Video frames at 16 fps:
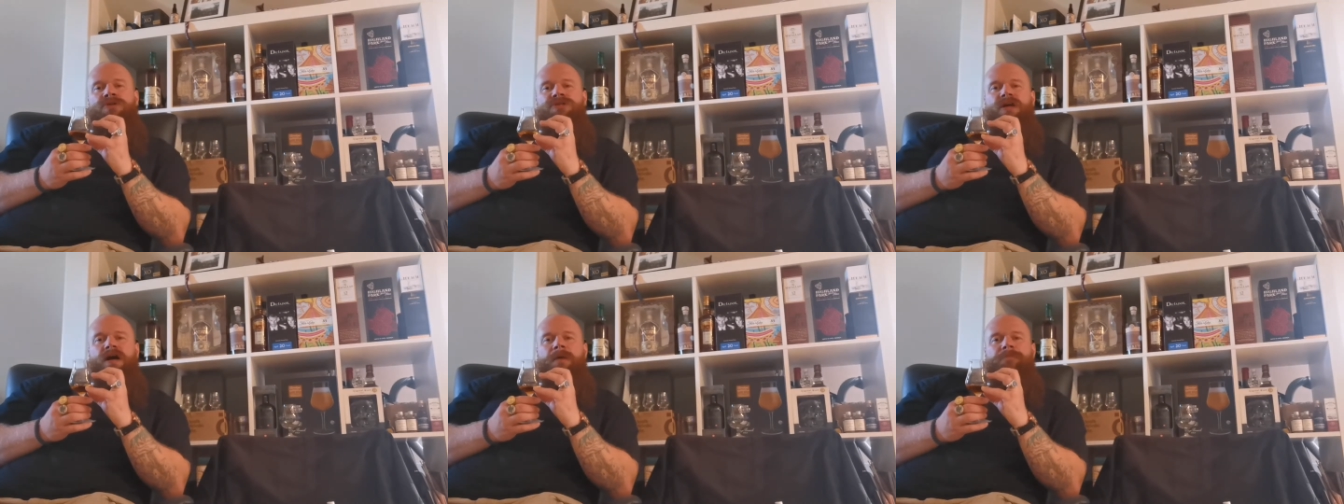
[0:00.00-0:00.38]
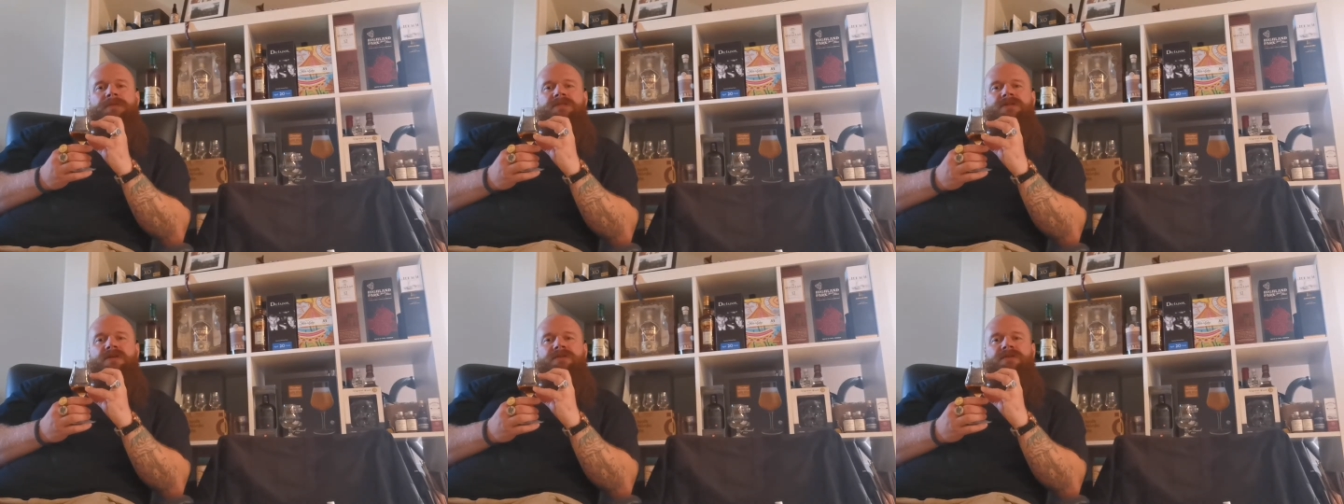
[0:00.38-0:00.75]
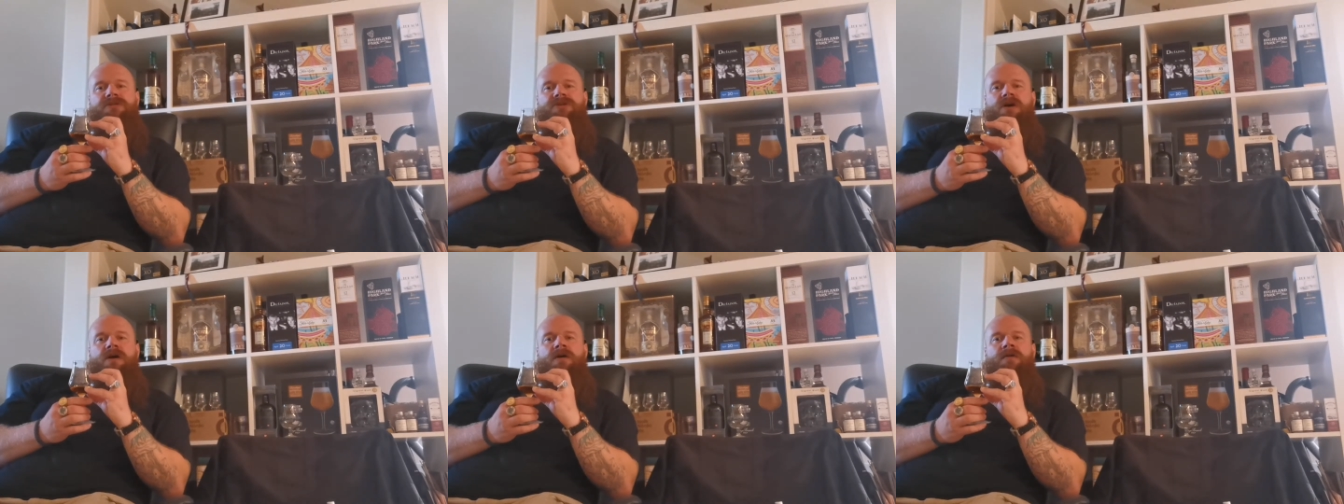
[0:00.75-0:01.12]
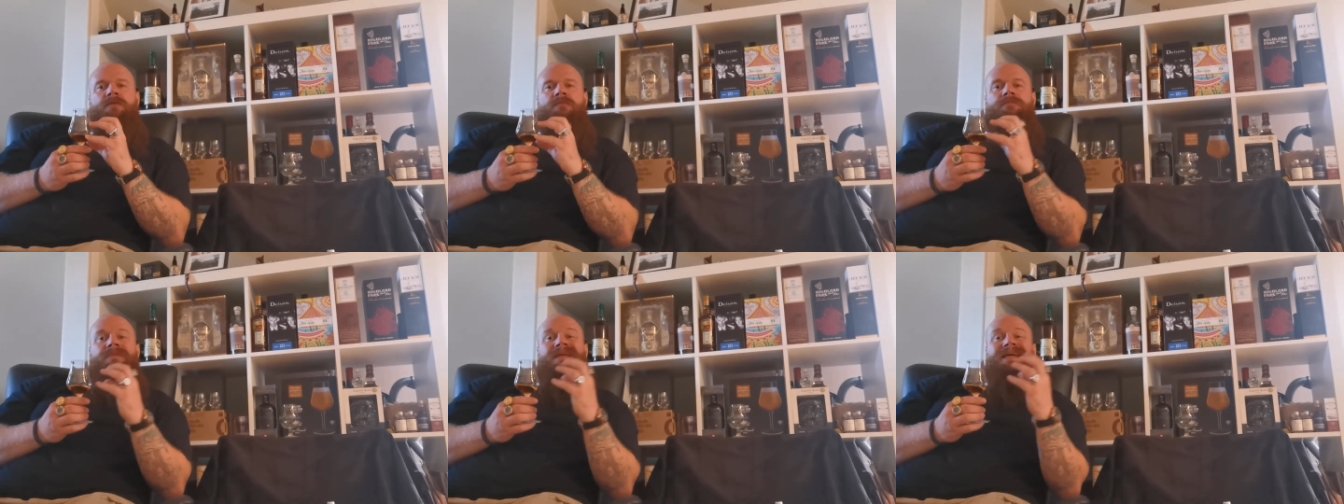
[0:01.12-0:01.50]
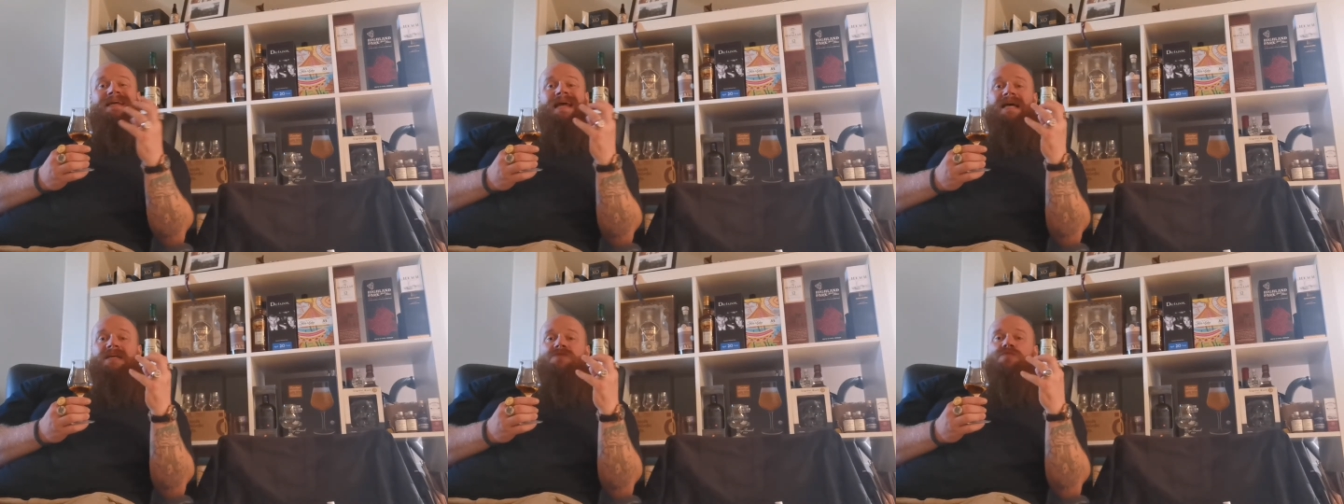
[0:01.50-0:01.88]
sharpness on the tongue.
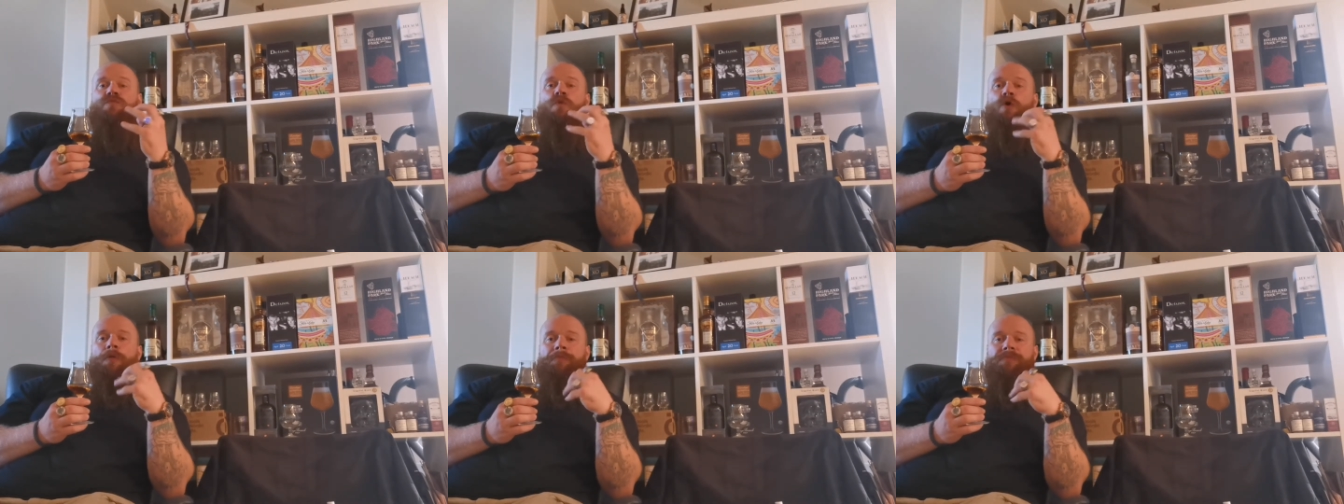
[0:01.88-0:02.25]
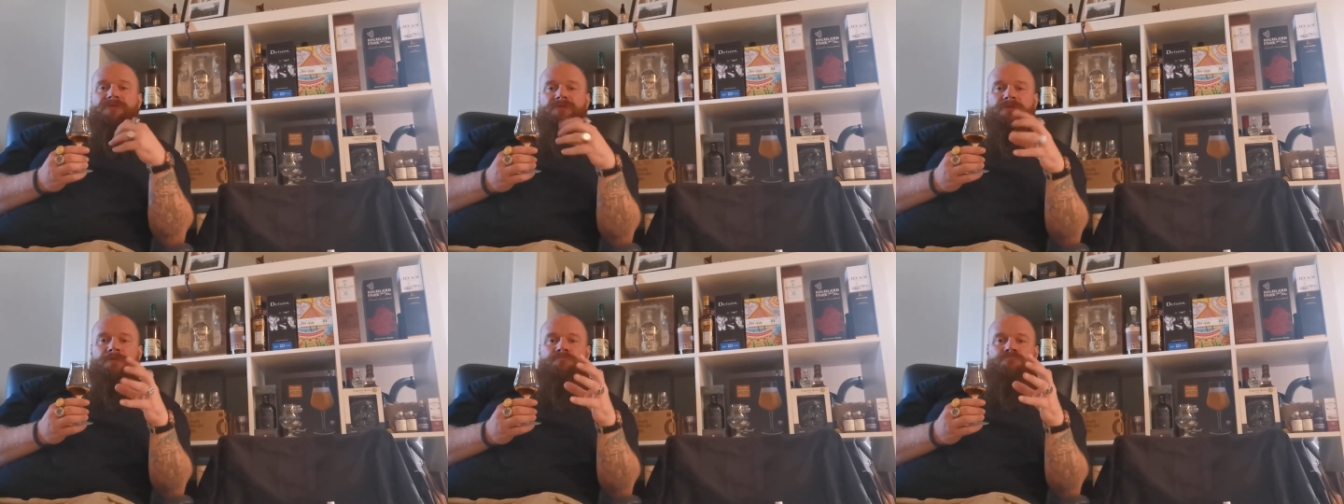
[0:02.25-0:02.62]
It has warmth,